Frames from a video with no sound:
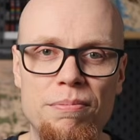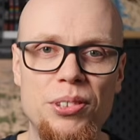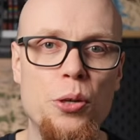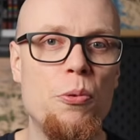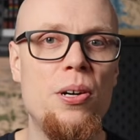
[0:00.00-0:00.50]

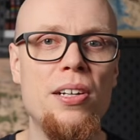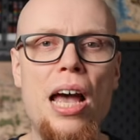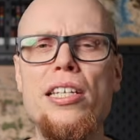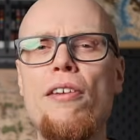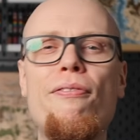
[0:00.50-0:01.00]
Your world
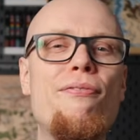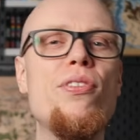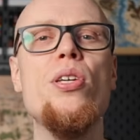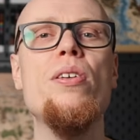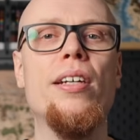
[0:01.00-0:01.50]
has a
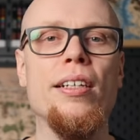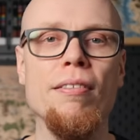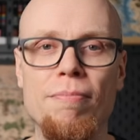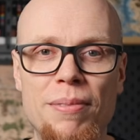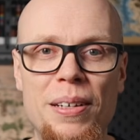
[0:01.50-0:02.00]
feeling.
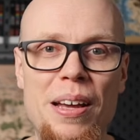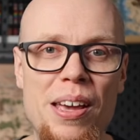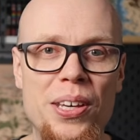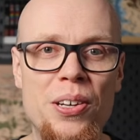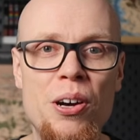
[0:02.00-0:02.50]

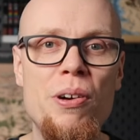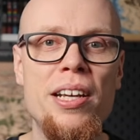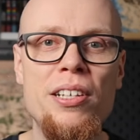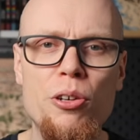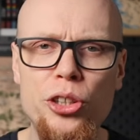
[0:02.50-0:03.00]
You know it
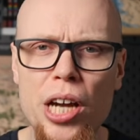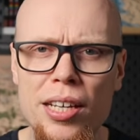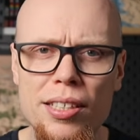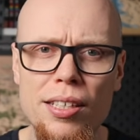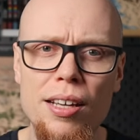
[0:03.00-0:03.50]
in your
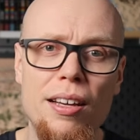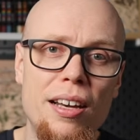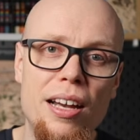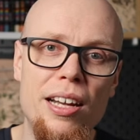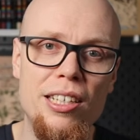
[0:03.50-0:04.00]
chest.
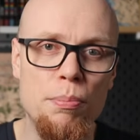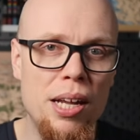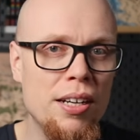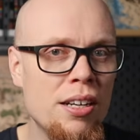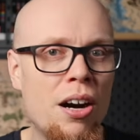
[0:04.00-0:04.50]
It is
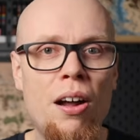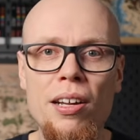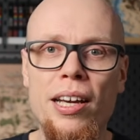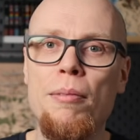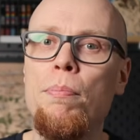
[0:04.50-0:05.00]

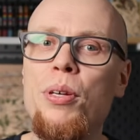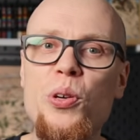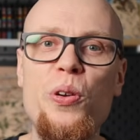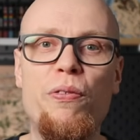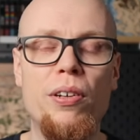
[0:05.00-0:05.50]
melancholic and
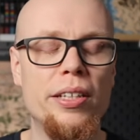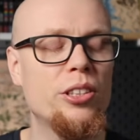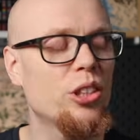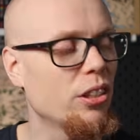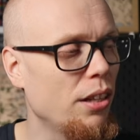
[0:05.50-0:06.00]
beautiful and
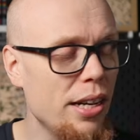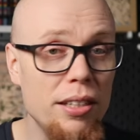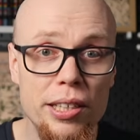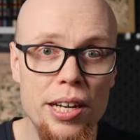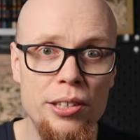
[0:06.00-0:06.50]

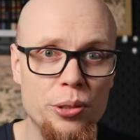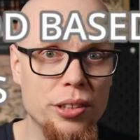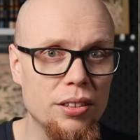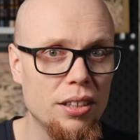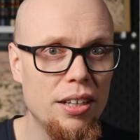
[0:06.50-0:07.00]
slightly
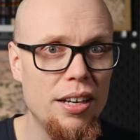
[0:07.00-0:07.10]
dangerous.